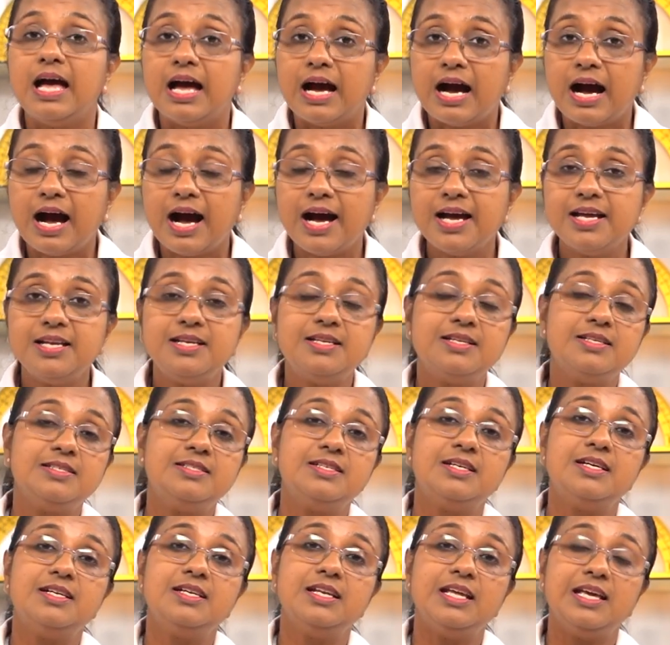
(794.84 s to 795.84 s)

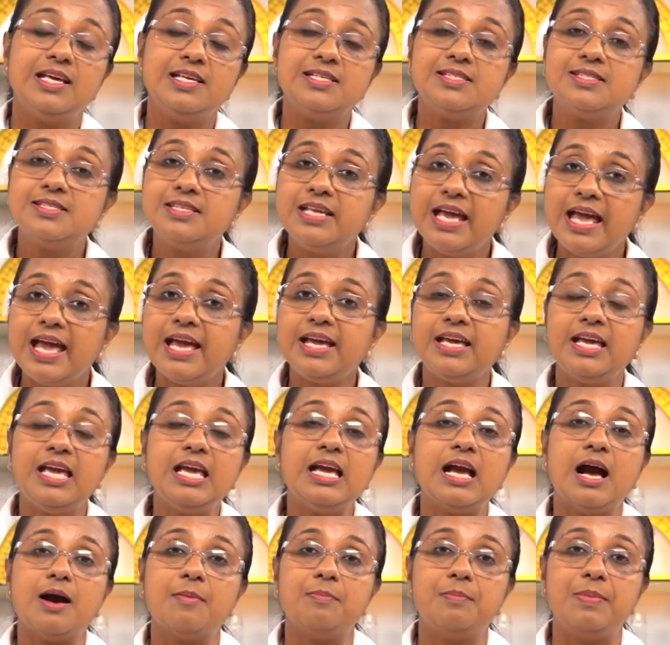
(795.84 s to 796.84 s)
hydrogen is
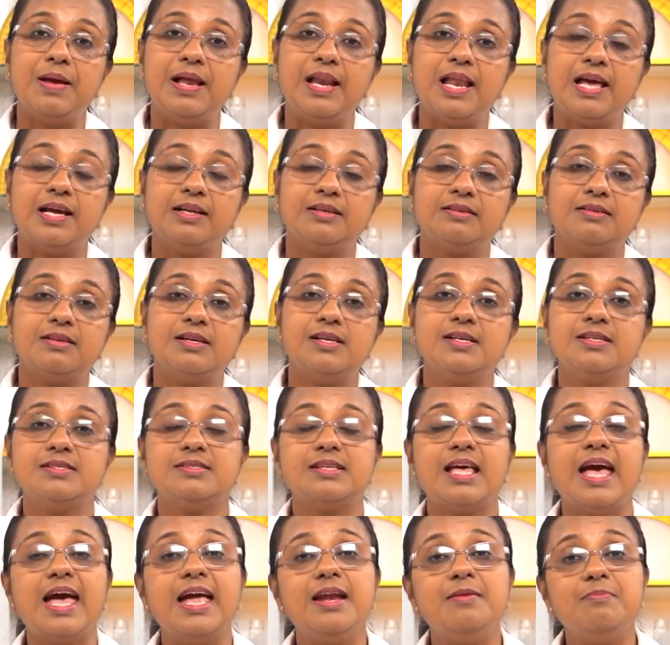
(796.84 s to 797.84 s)
taking up electrons
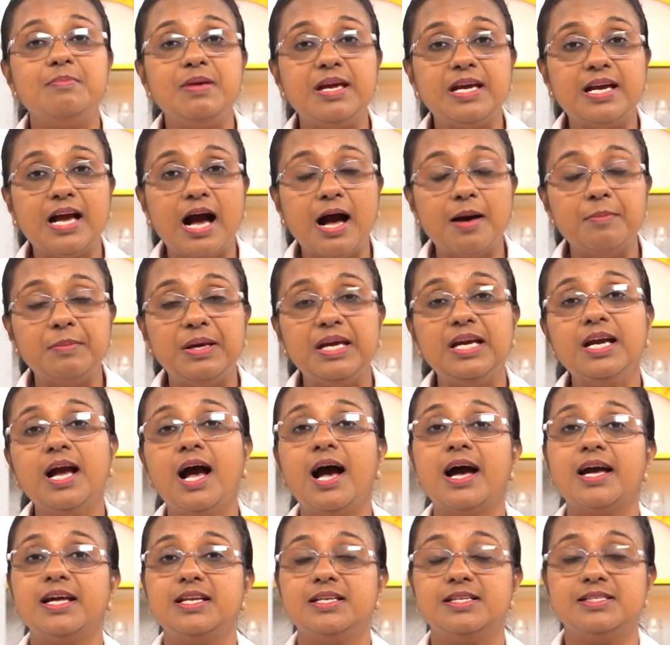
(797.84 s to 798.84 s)
and becoming
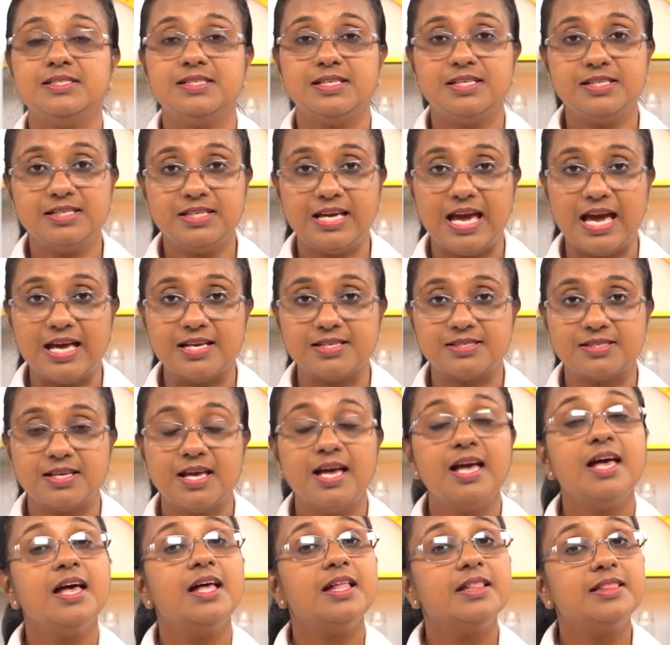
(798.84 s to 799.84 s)
hydrogen gas.
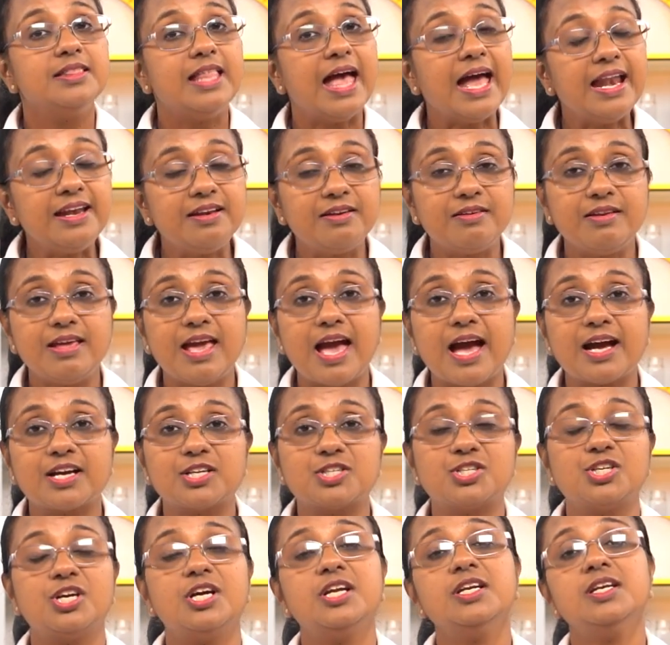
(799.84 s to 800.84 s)
That
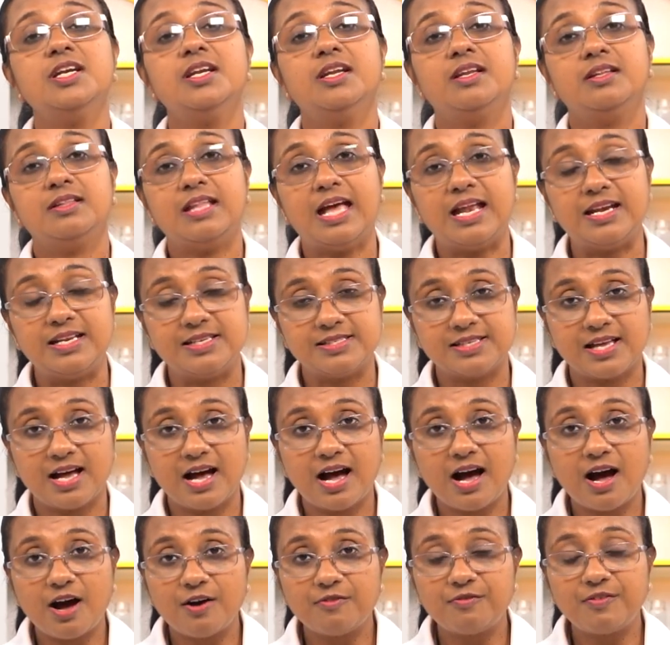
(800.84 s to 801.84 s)
reaction, that is a
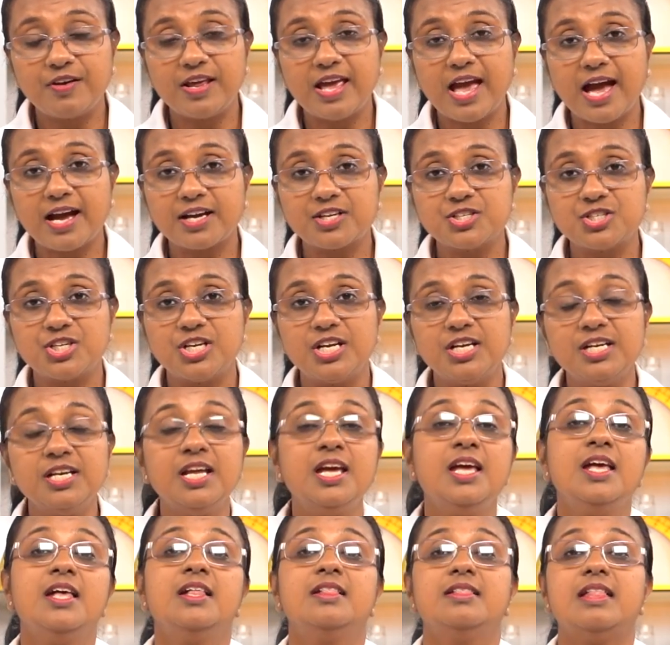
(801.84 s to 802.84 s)
half reaction,
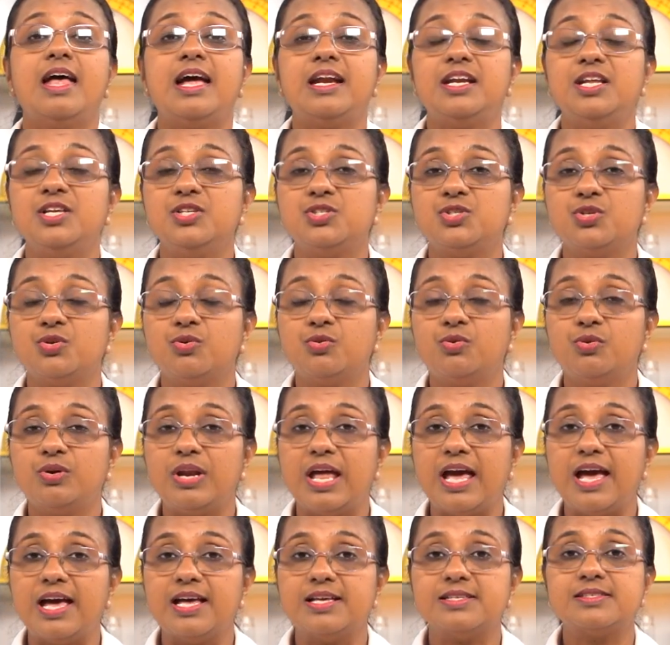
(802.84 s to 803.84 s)
that is known
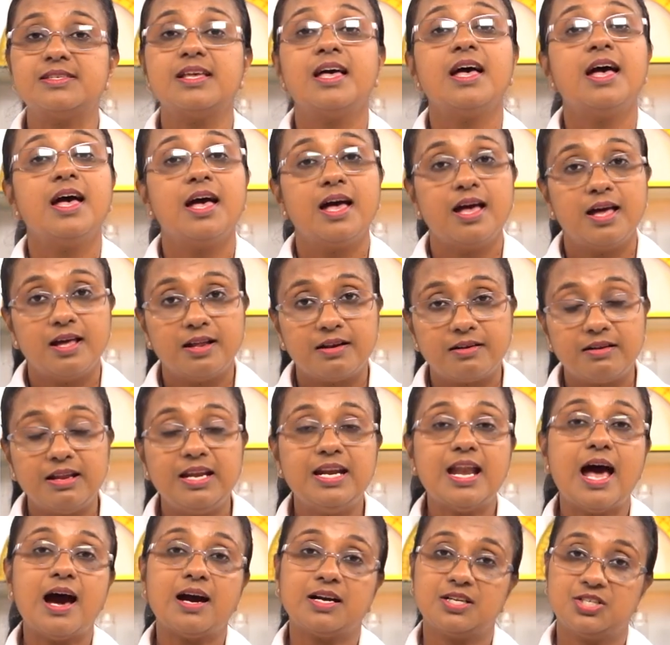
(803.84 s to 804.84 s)
as
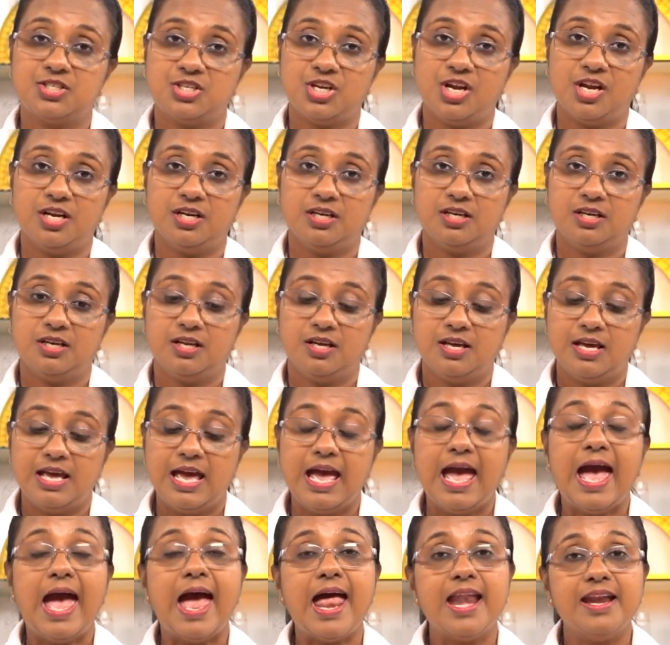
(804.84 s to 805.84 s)
reduction.
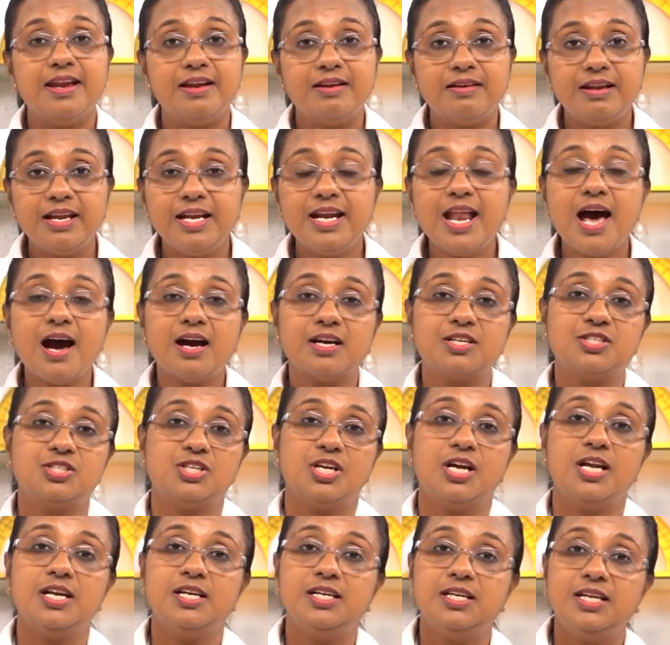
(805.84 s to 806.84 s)
And
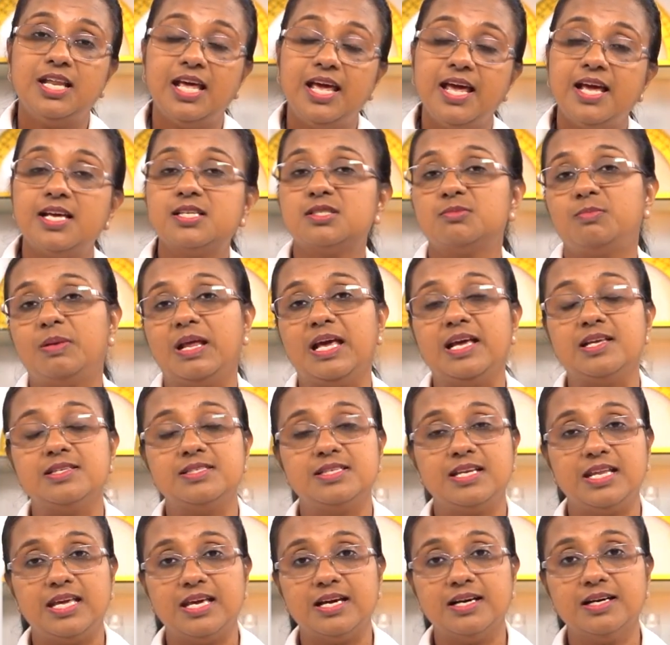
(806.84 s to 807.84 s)
reduction takes place
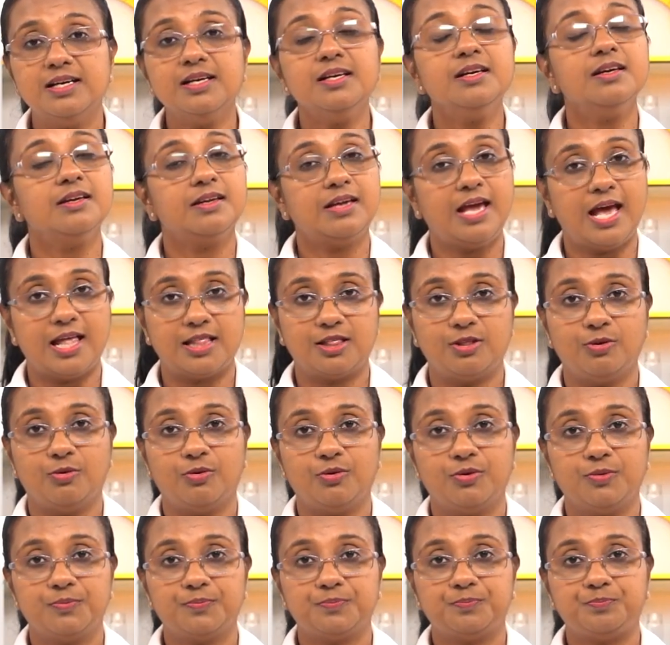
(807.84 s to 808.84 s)
near cathode.